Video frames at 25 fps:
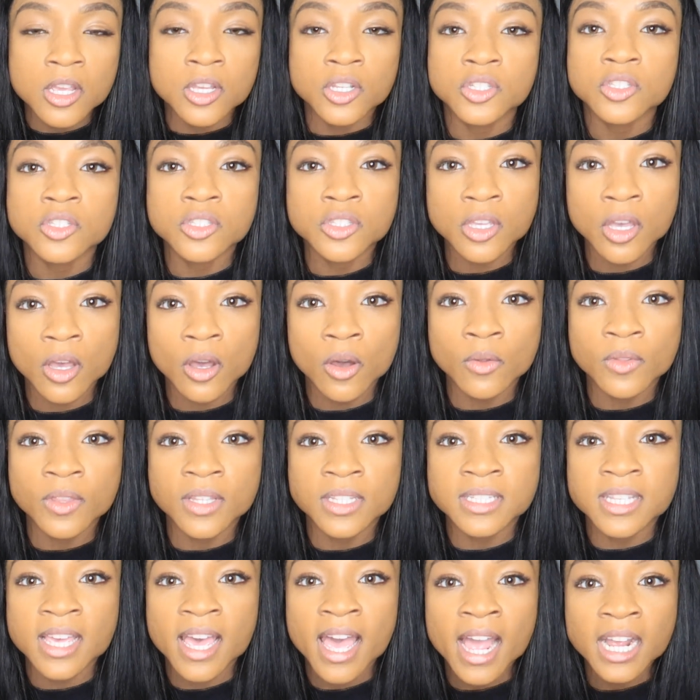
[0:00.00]
So
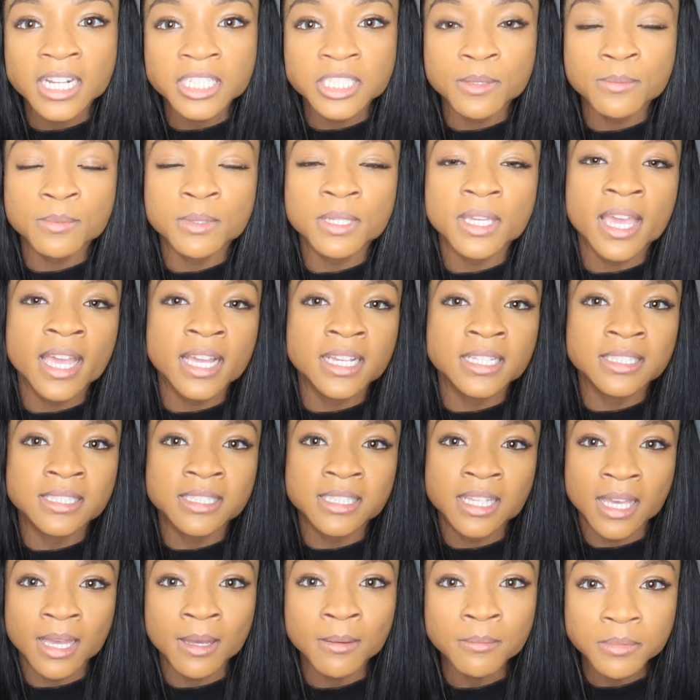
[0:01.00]
the tax should be
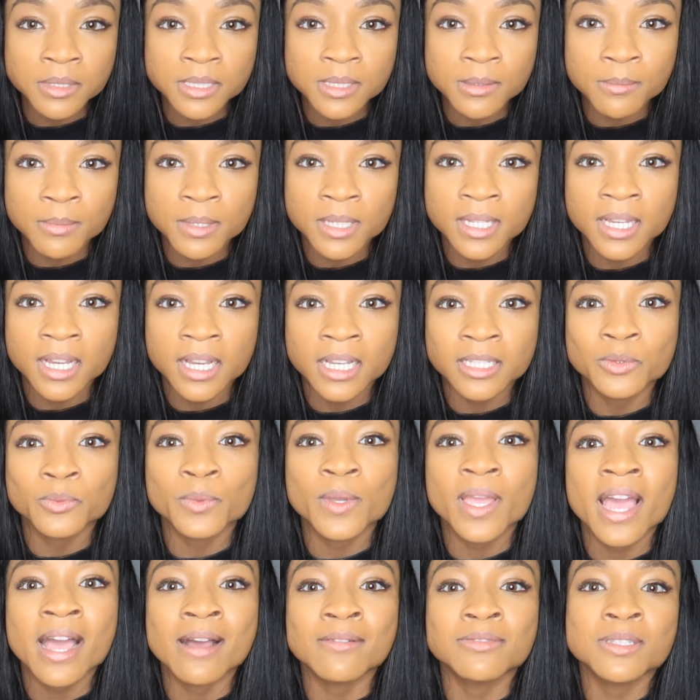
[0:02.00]
exempt because
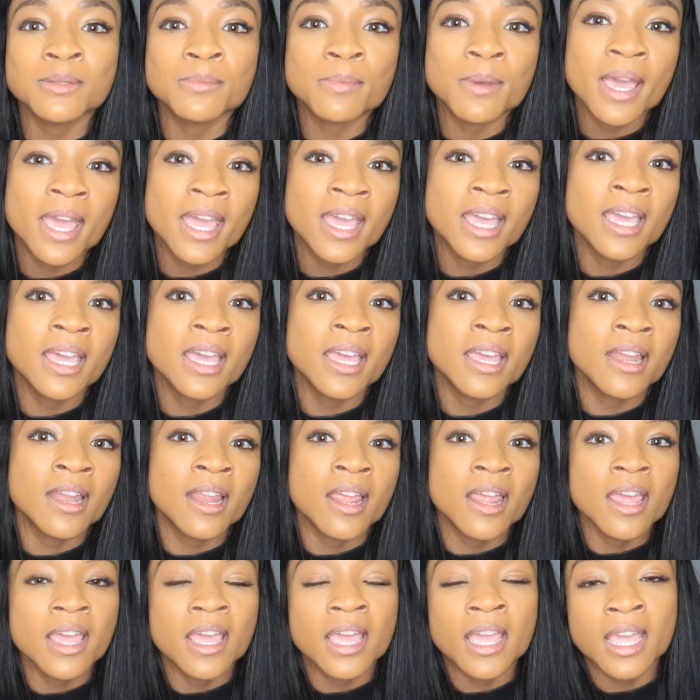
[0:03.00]
we have to pay
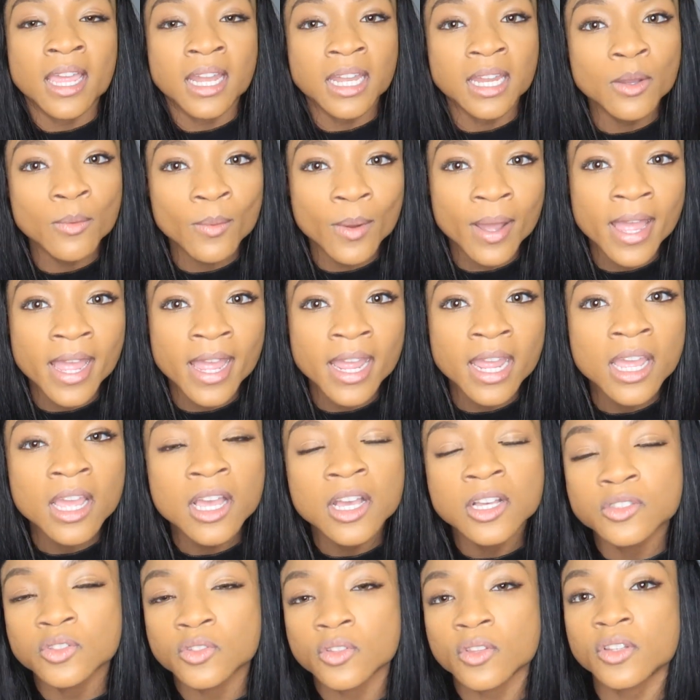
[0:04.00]
it anyway,
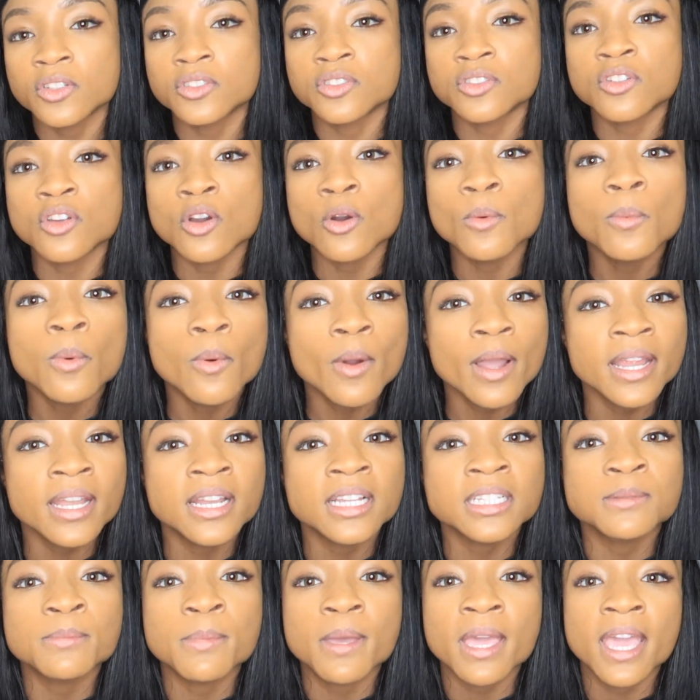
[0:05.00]
so there's no point
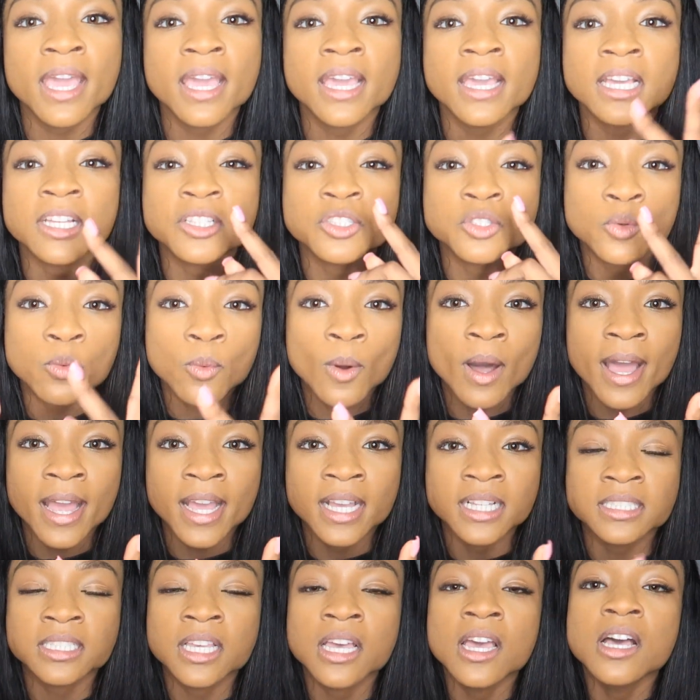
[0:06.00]
in us paying it
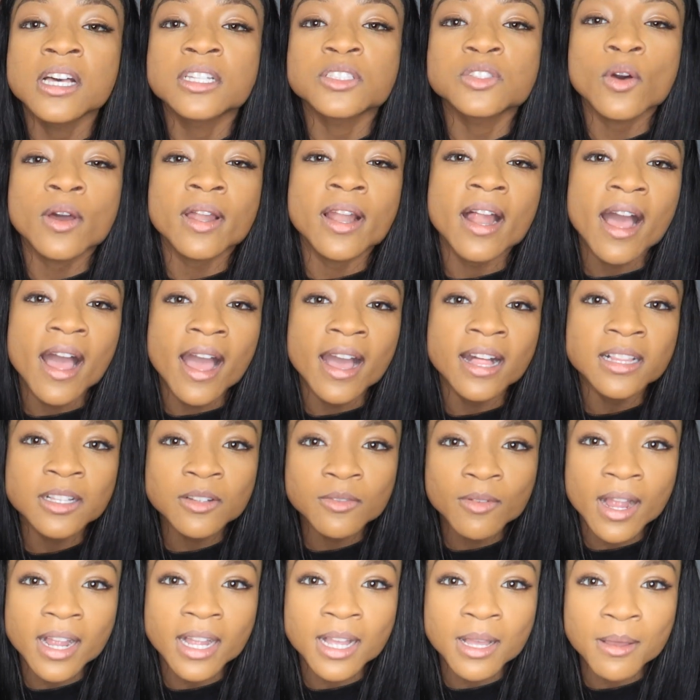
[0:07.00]
twice. So I'd highly
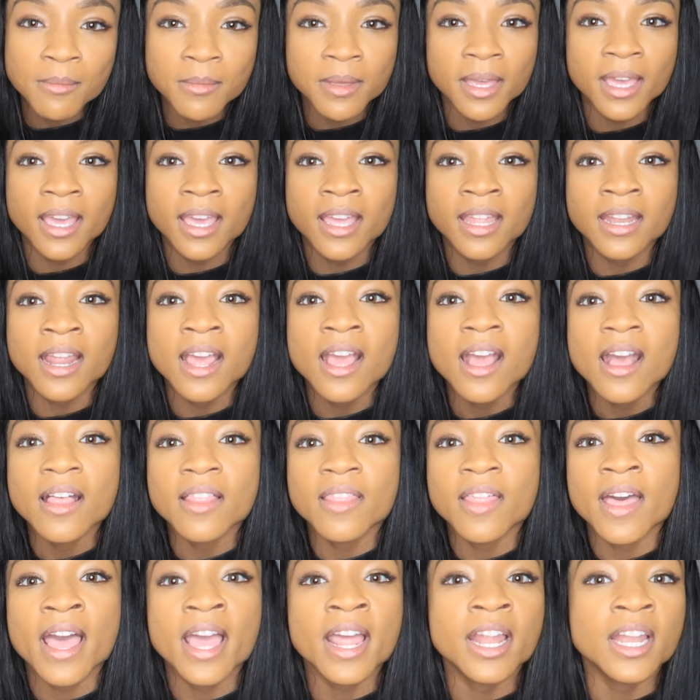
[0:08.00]
recommend
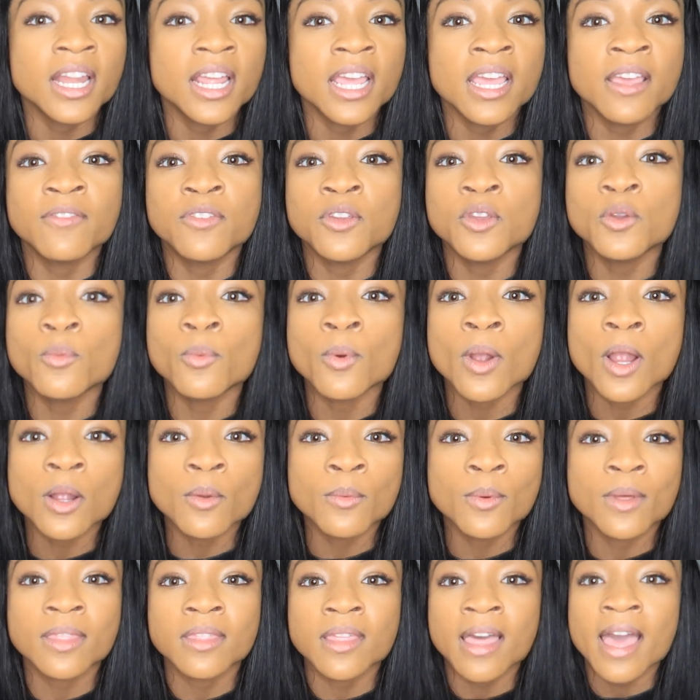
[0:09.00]
that if you
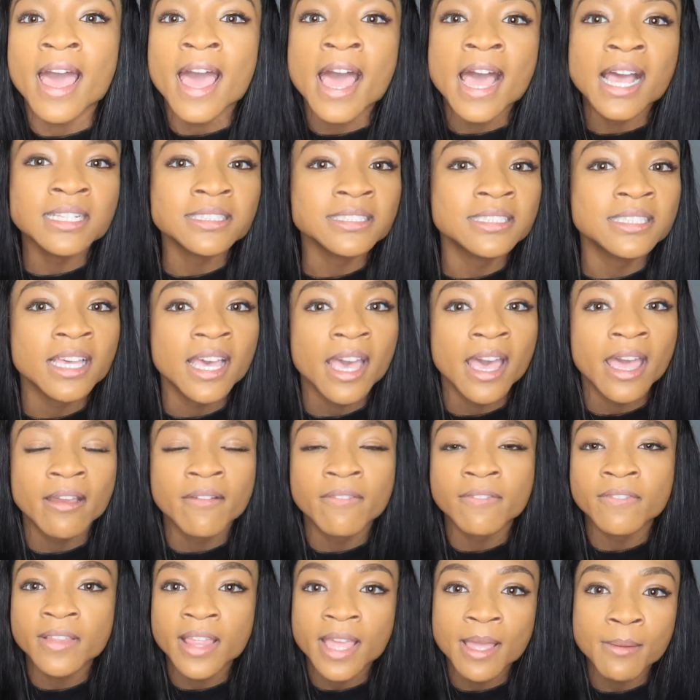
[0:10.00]
work with
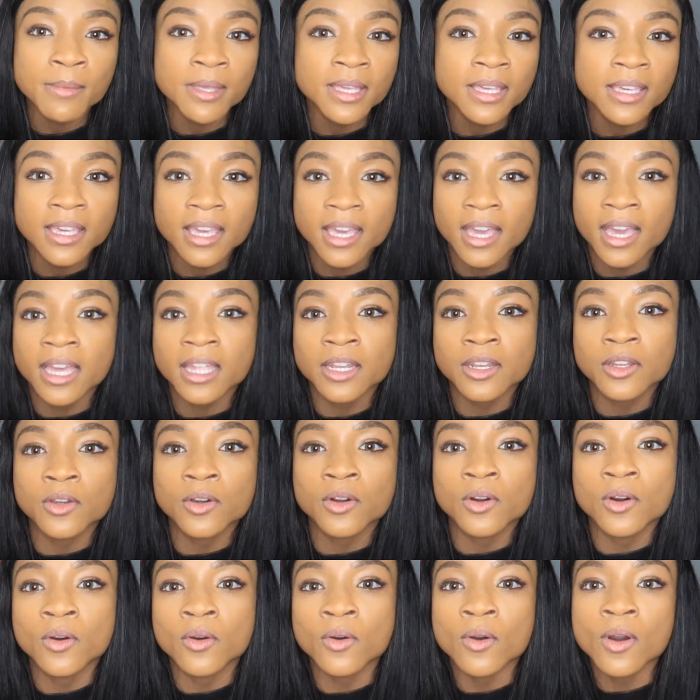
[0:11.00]
Aztec, Flaming
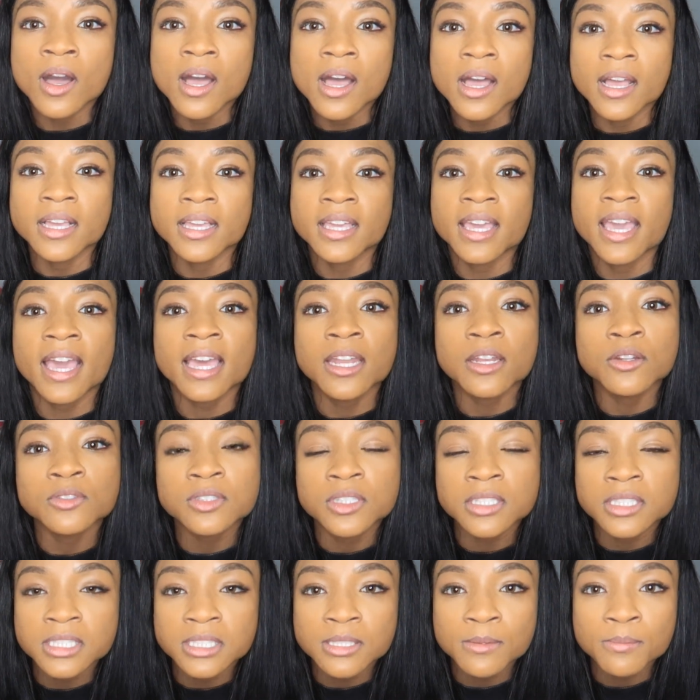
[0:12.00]
Candle,
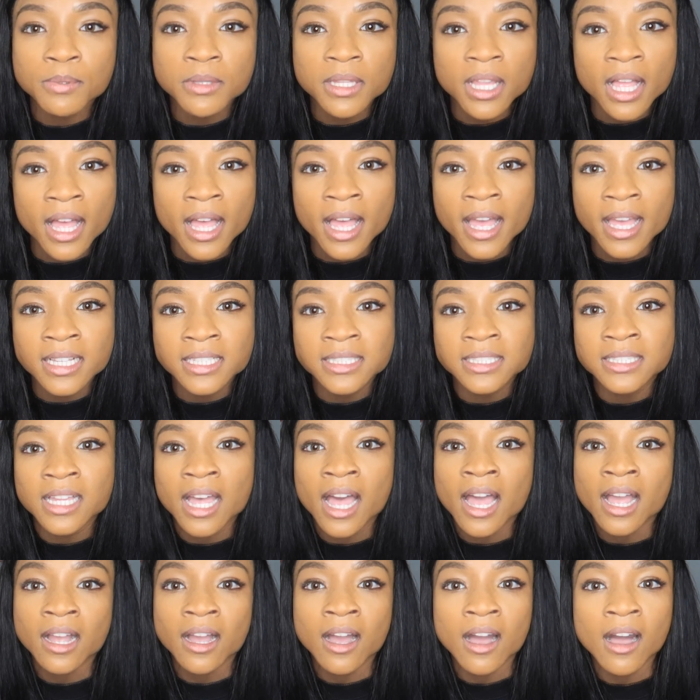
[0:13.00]

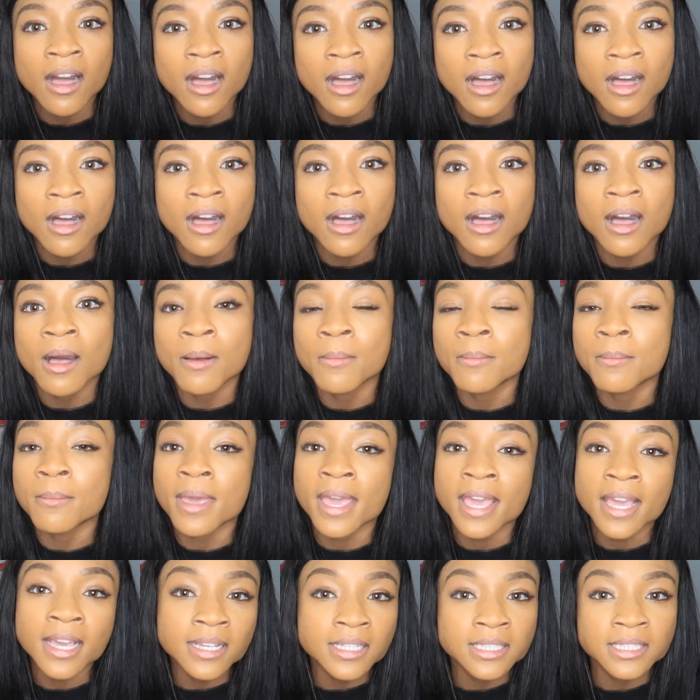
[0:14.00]
candlesandsupplies.com,
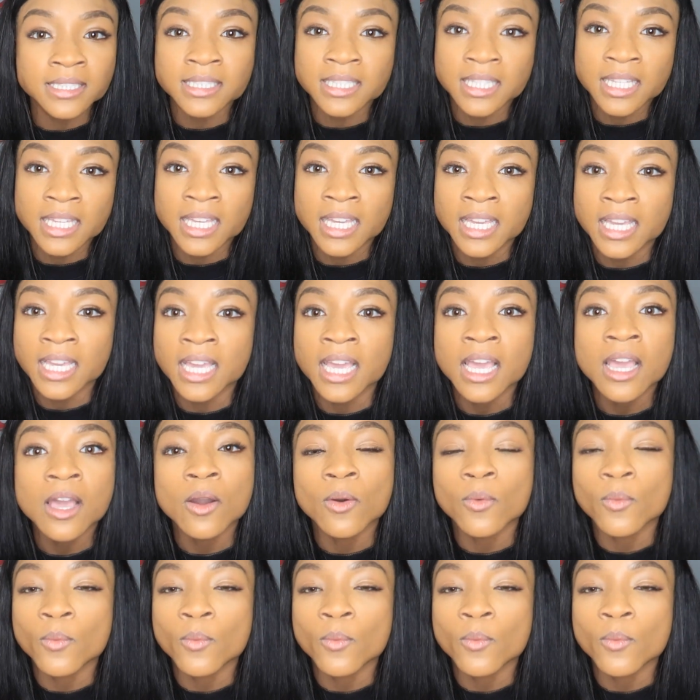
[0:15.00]
Makesy,